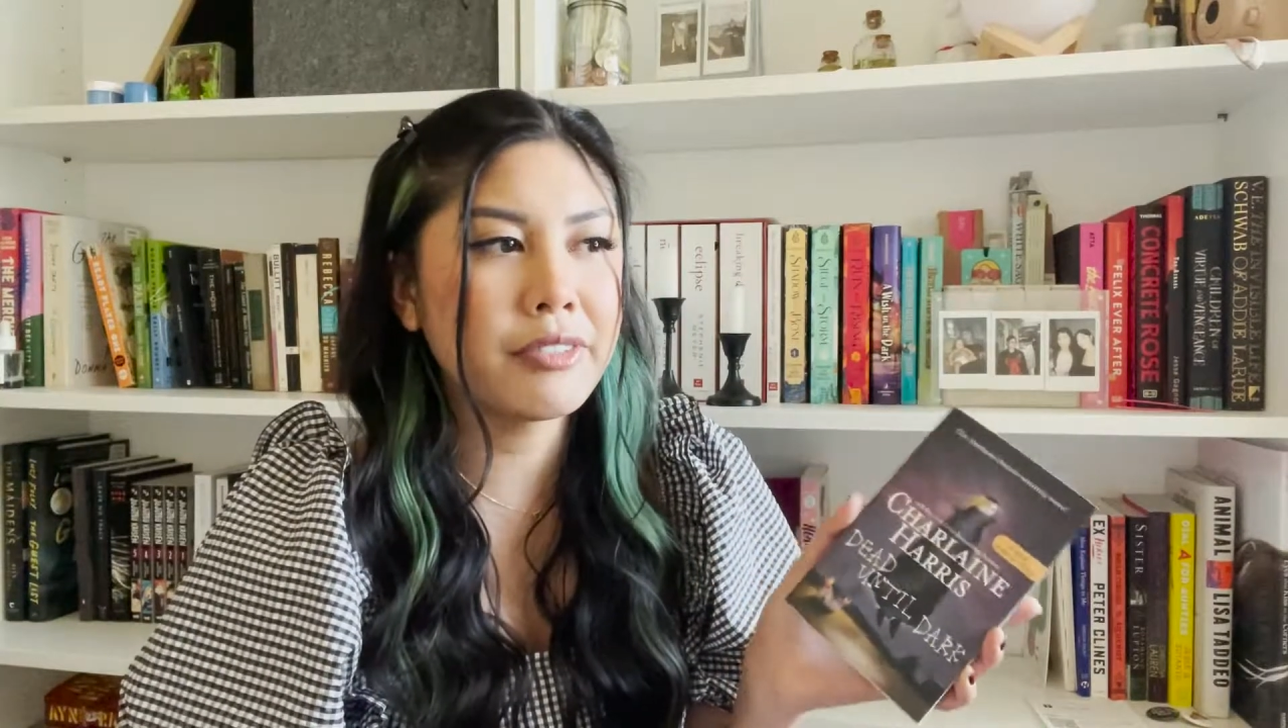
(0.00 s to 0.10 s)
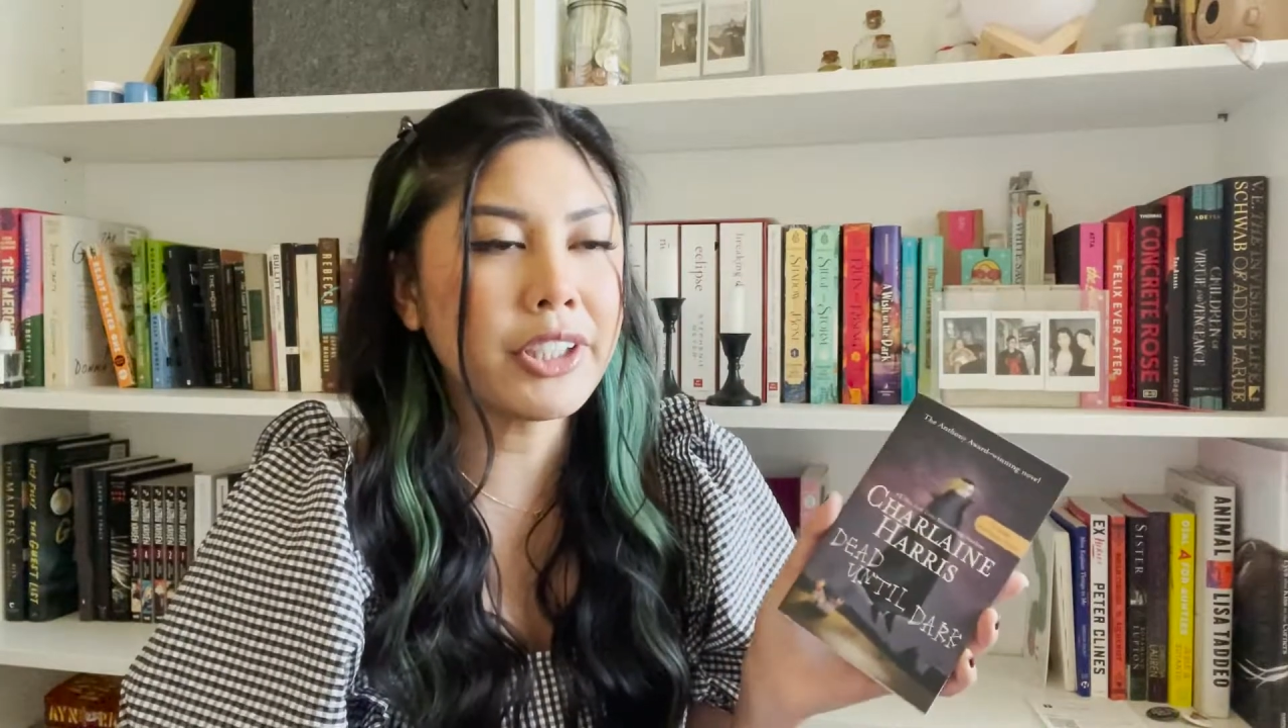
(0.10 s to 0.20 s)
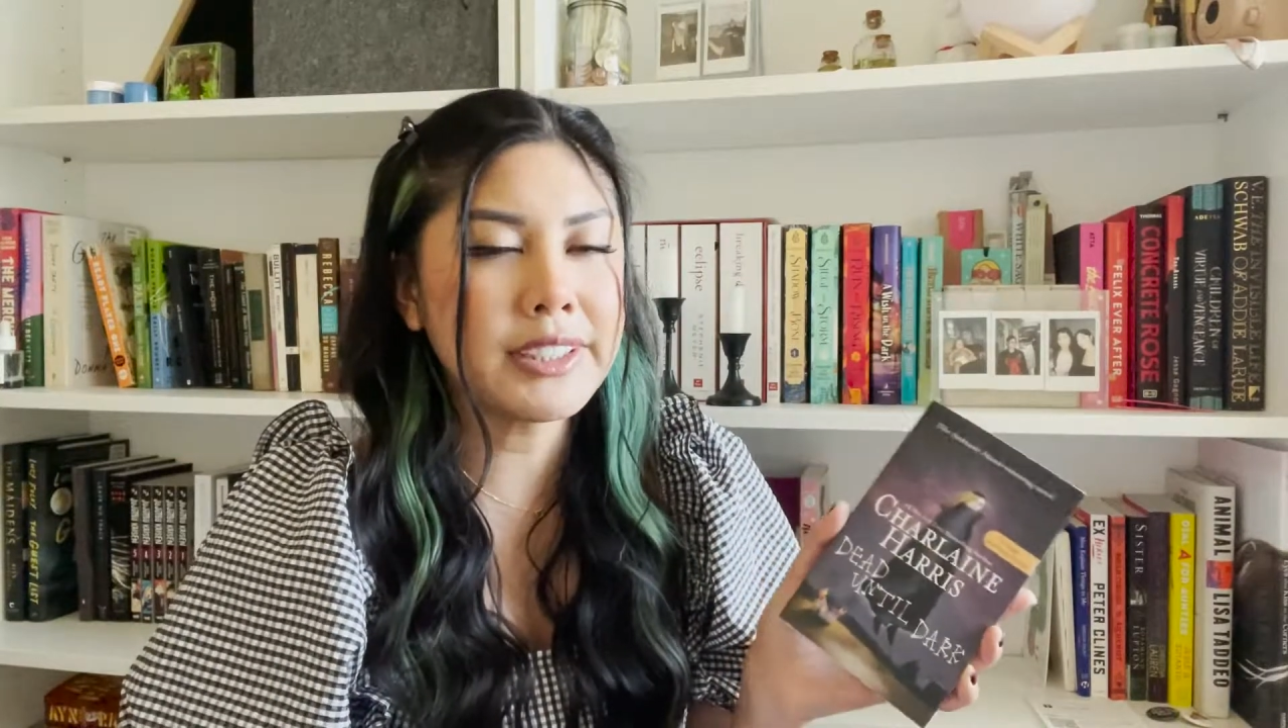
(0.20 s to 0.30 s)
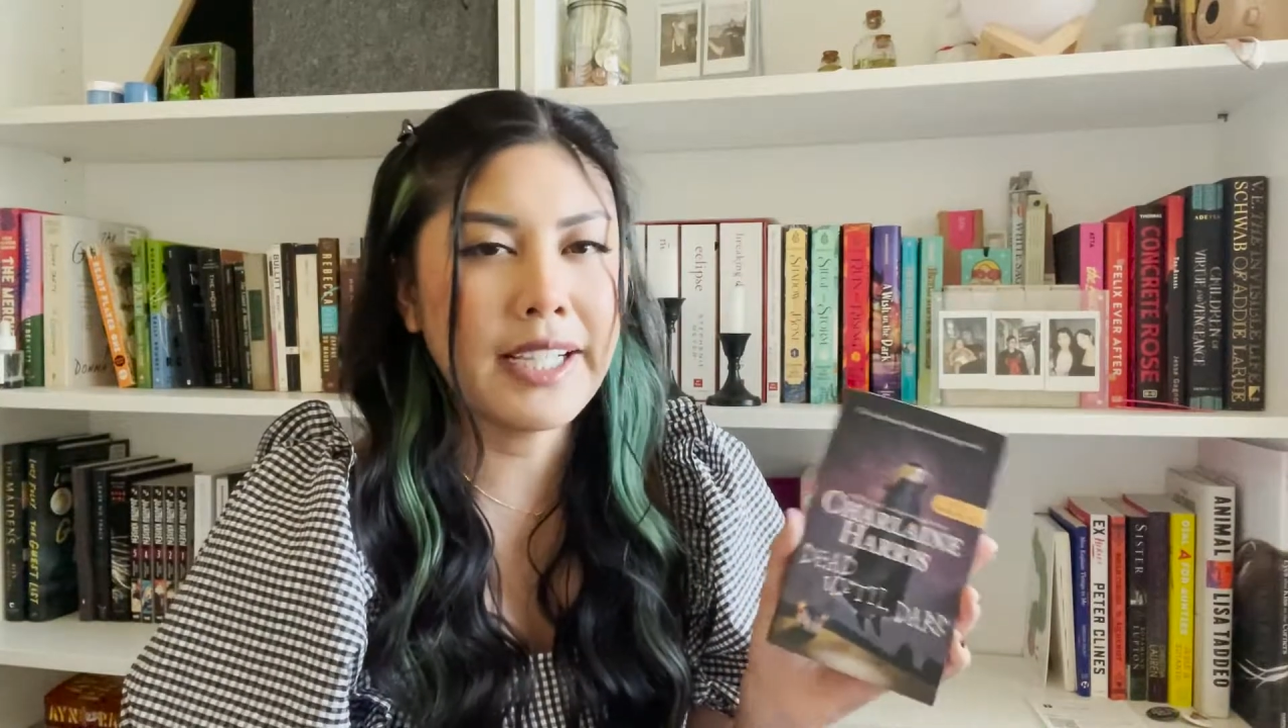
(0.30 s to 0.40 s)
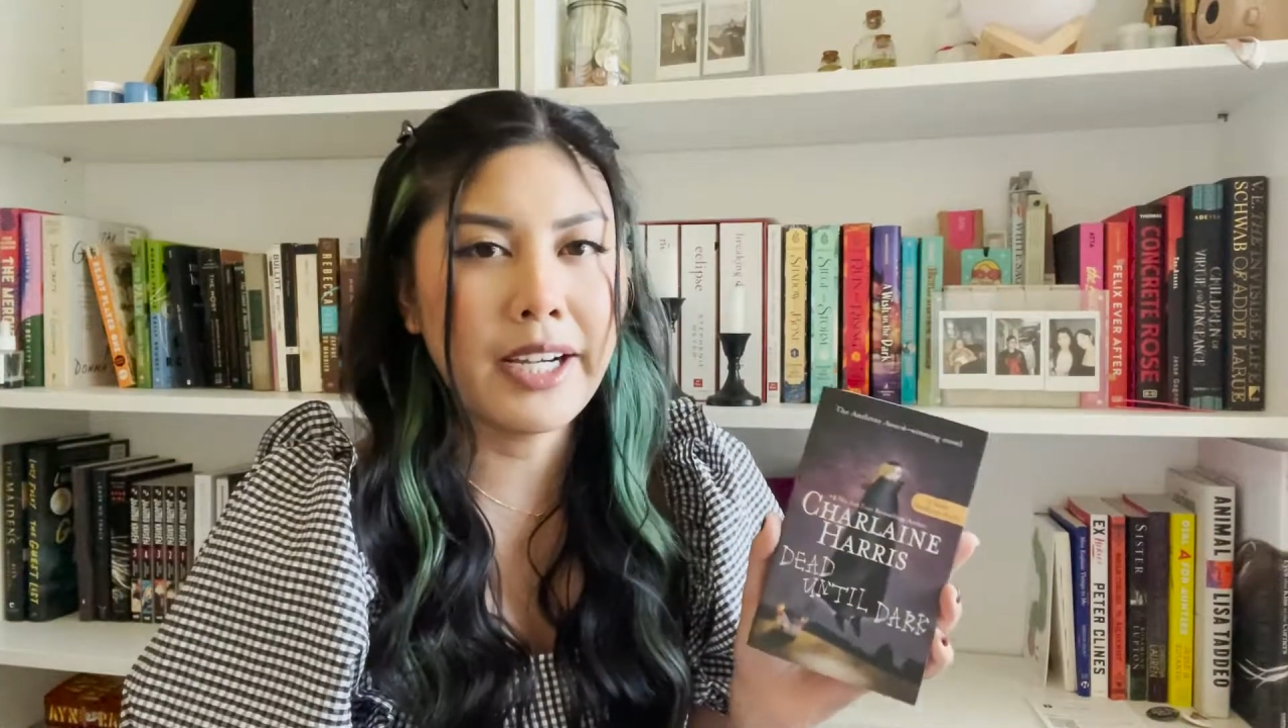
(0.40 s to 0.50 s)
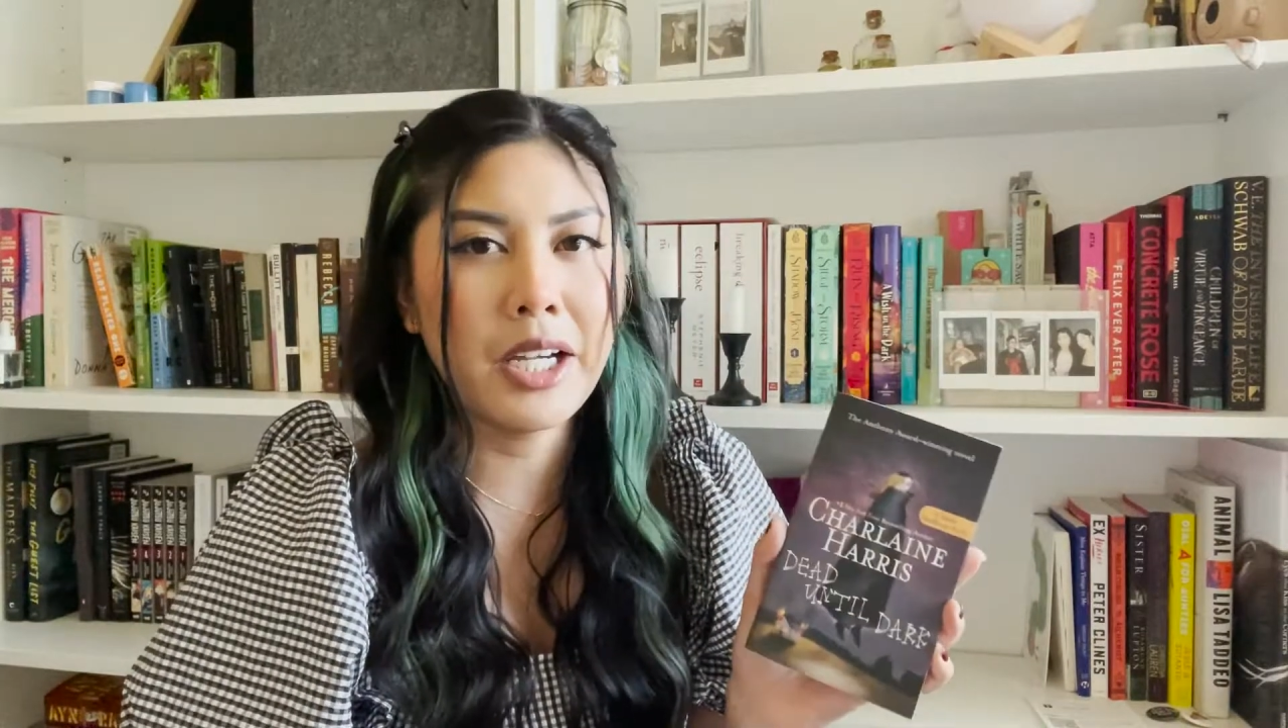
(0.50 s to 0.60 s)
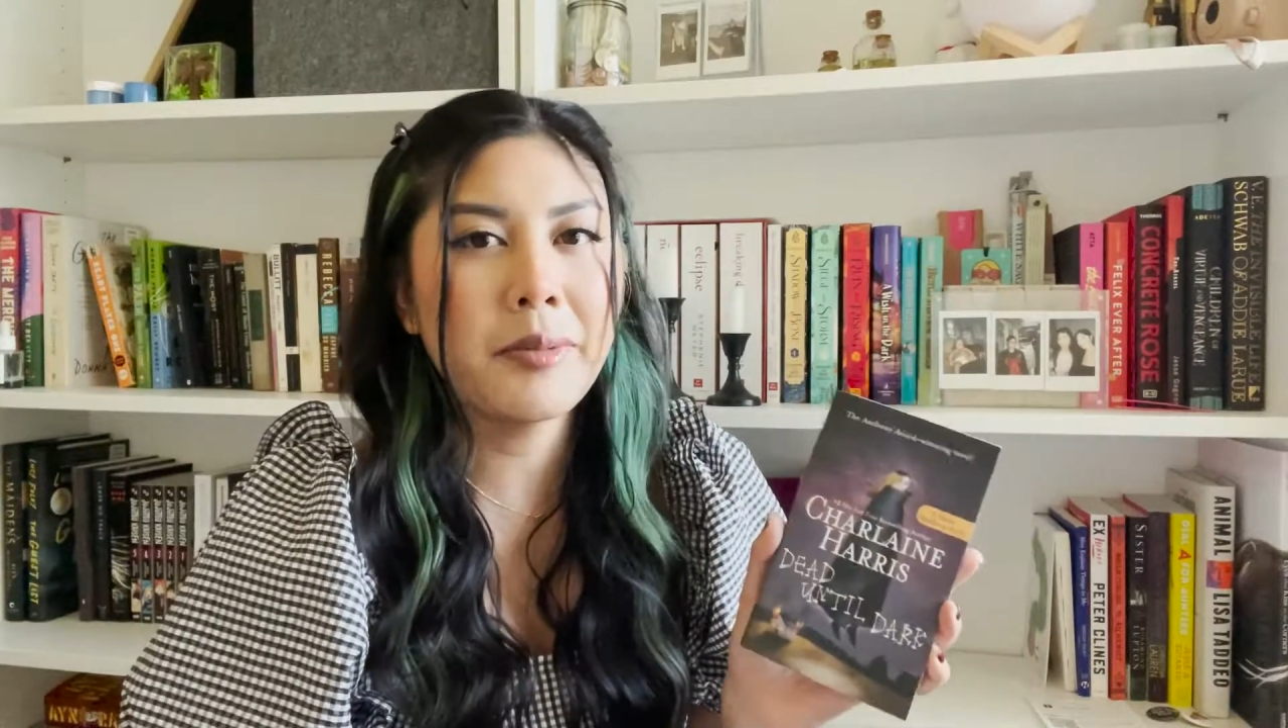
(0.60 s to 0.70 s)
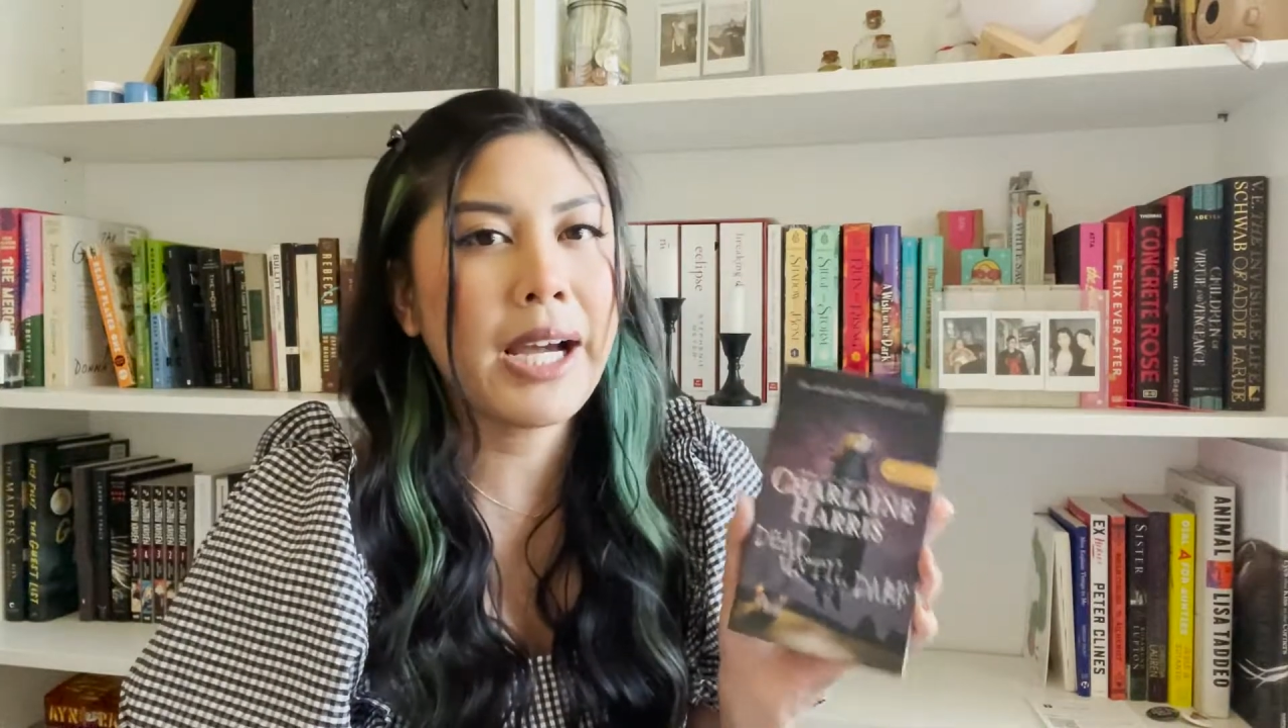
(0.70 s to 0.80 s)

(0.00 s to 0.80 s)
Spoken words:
all time.